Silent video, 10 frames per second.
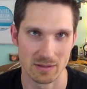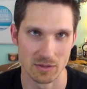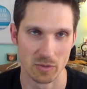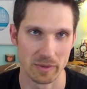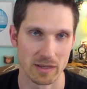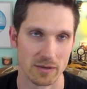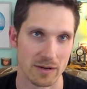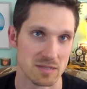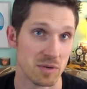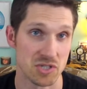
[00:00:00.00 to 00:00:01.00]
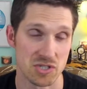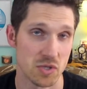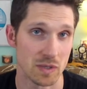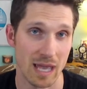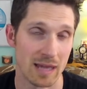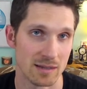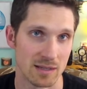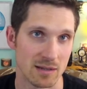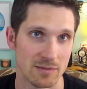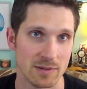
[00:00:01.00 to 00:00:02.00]
little bit or as much as you can
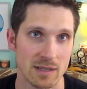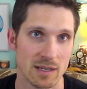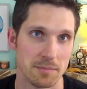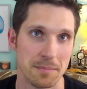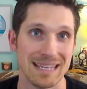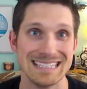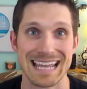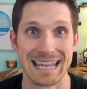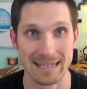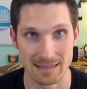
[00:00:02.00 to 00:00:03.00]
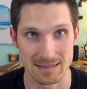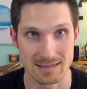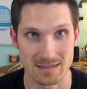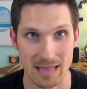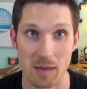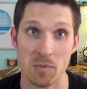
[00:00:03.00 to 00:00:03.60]
give, it maintains that